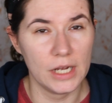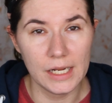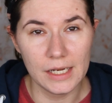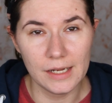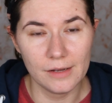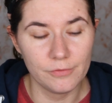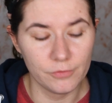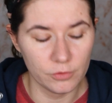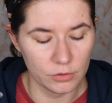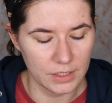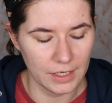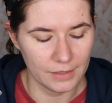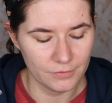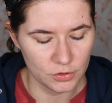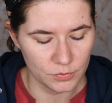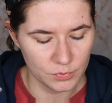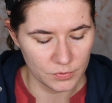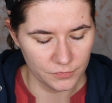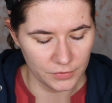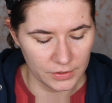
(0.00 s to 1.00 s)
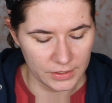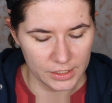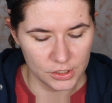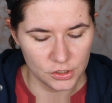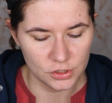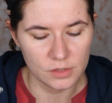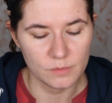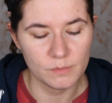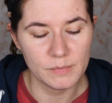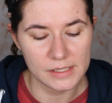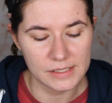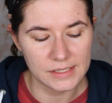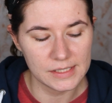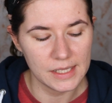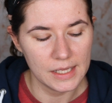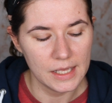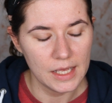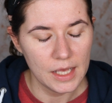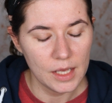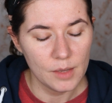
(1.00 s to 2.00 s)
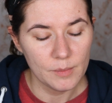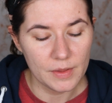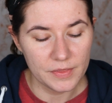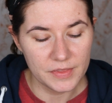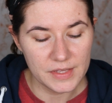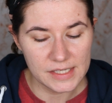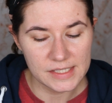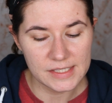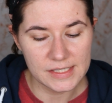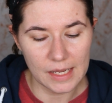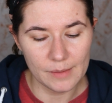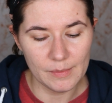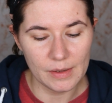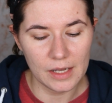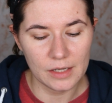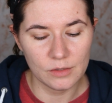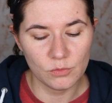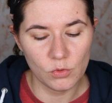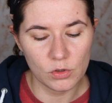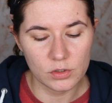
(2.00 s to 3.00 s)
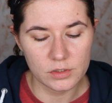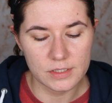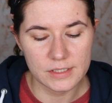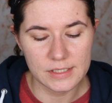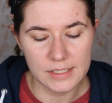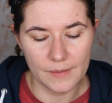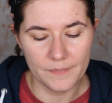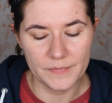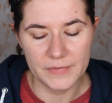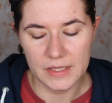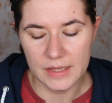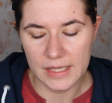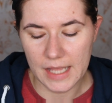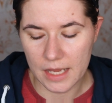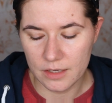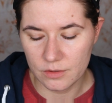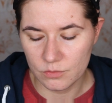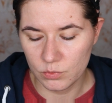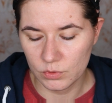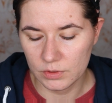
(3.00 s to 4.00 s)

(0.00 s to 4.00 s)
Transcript: I love full coverage foundation, but but this time I wanted something that